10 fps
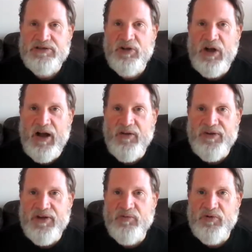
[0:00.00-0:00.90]
out
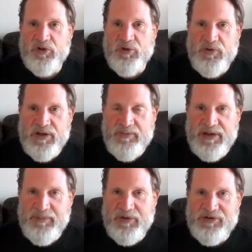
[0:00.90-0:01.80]
there recruiting
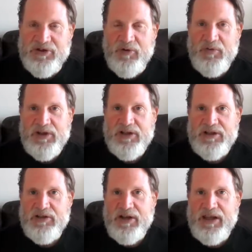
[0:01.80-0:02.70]
people. So
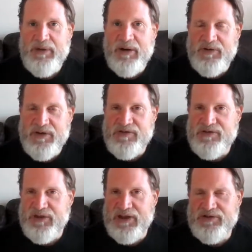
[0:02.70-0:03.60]
in my
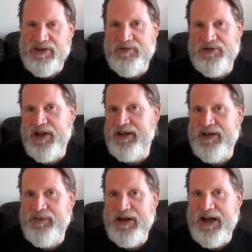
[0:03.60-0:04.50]
previous videos, I was
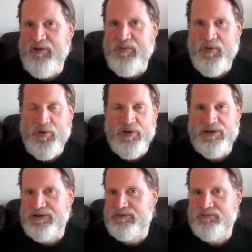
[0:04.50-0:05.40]
talking about how
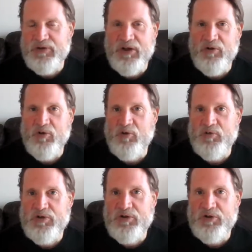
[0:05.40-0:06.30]
important,
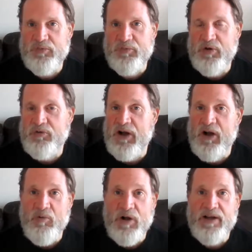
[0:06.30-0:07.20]
your
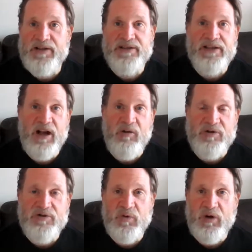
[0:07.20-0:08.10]
profile was and how it
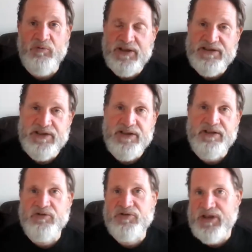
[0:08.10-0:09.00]
was well written
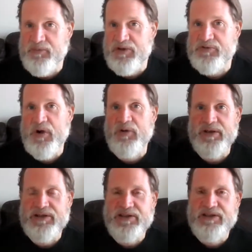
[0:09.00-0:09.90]
and your summary is well
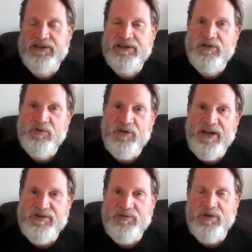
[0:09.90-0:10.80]
written. Well,
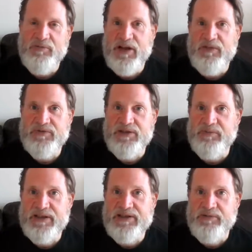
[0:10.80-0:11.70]
that's where it comes into
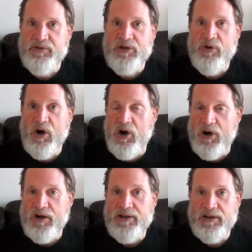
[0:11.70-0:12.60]
place when you
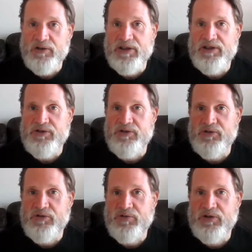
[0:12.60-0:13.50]
are looking to
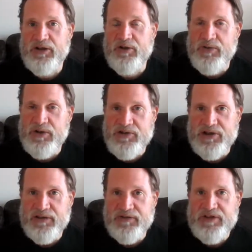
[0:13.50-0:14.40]
do a career
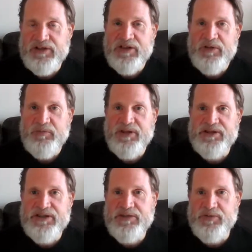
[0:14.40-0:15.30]
shift,
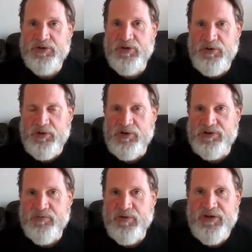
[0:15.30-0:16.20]
because these
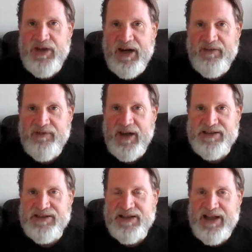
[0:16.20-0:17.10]
recruiters with that
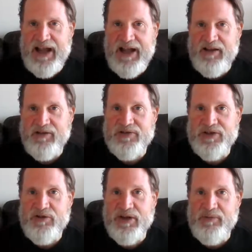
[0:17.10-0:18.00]
advanced account
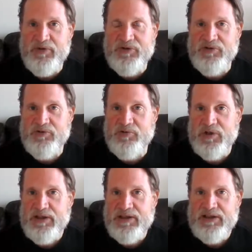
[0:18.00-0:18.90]
are able to
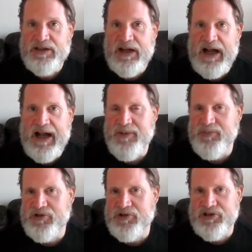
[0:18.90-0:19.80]

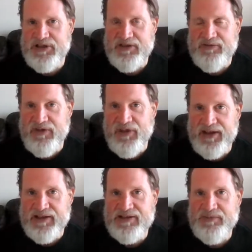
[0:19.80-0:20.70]
hyper shift
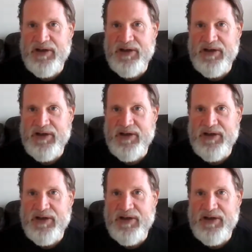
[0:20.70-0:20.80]
things by